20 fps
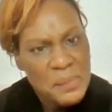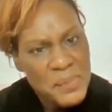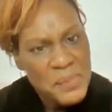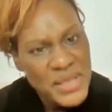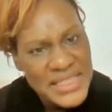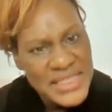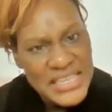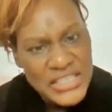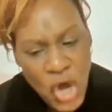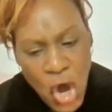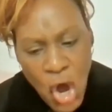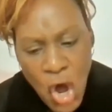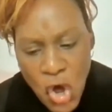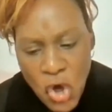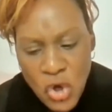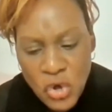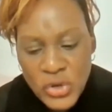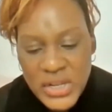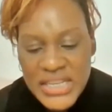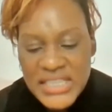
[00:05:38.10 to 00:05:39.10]
but this
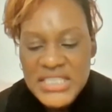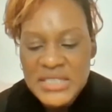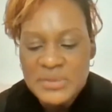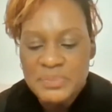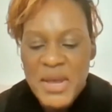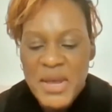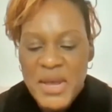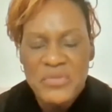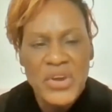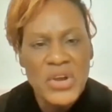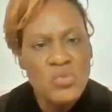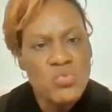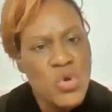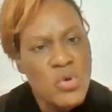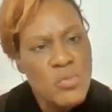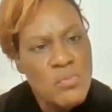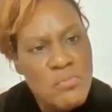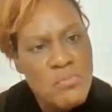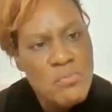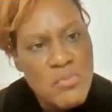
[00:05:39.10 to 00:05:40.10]
Holy Spirit
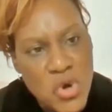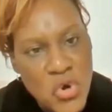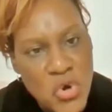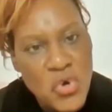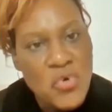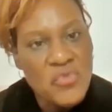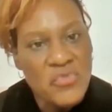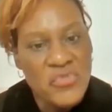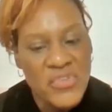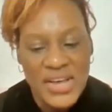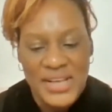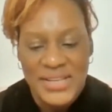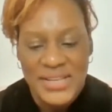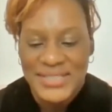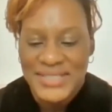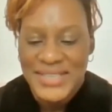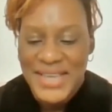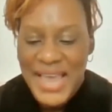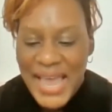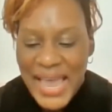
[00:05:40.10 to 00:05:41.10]
will move
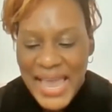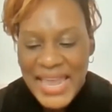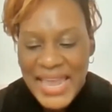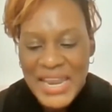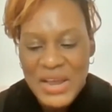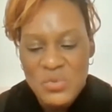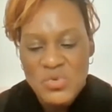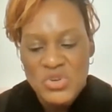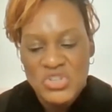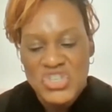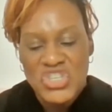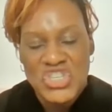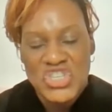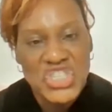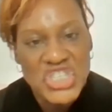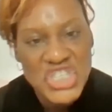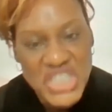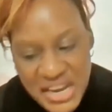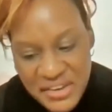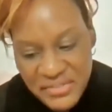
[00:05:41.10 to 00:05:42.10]
us and it will
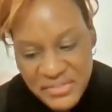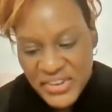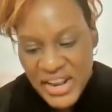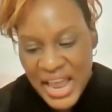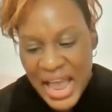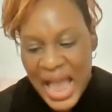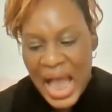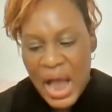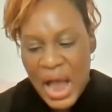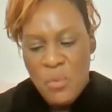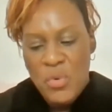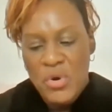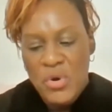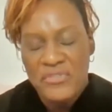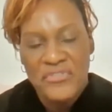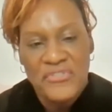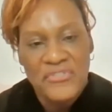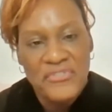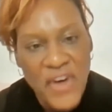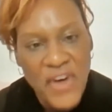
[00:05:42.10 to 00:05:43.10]
shift our
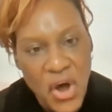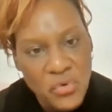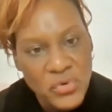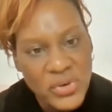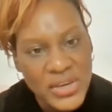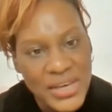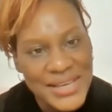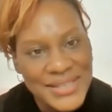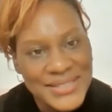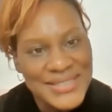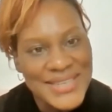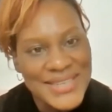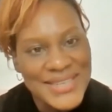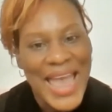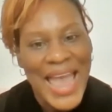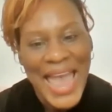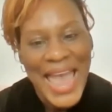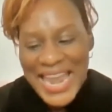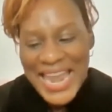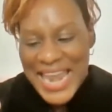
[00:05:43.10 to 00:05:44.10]
focus
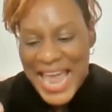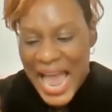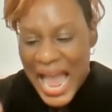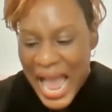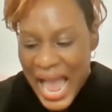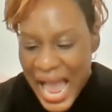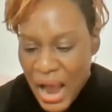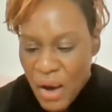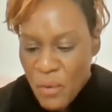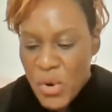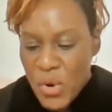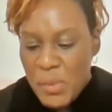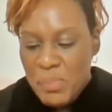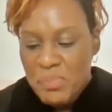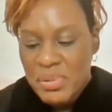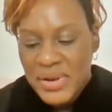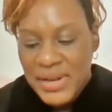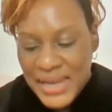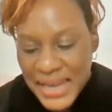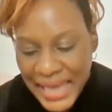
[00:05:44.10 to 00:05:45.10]
and our
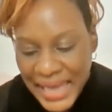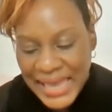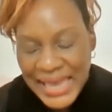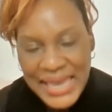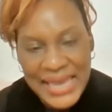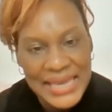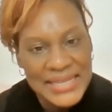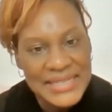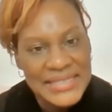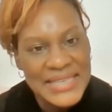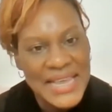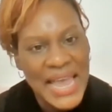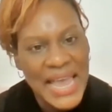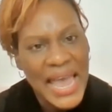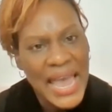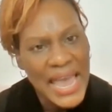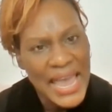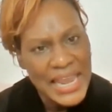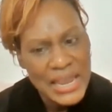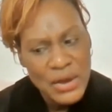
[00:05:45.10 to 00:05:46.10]
plans,
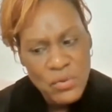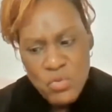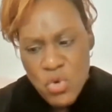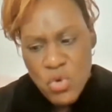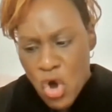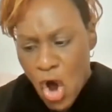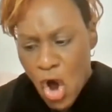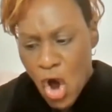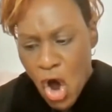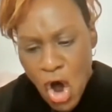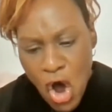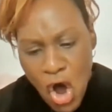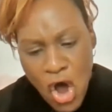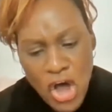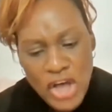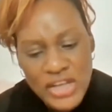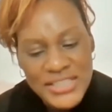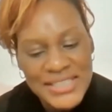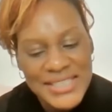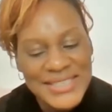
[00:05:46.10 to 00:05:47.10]
and it will
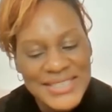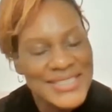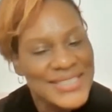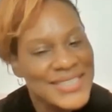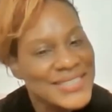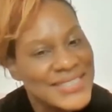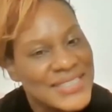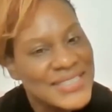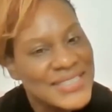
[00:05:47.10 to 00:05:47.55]
cause us to